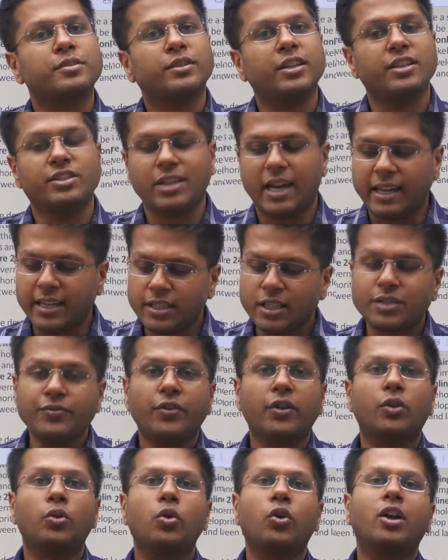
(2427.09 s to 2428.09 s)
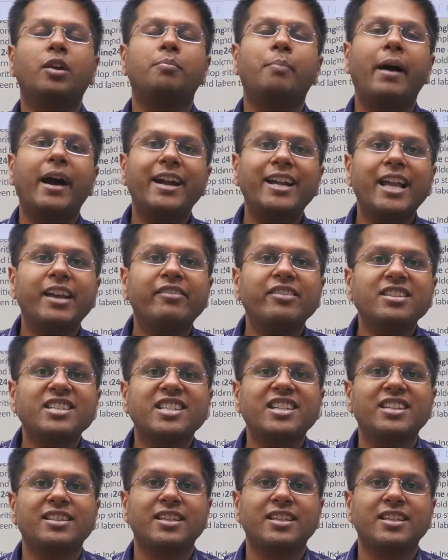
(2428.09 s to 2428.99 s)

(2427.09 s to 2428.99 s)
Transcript: There are challenges for local biodiversity.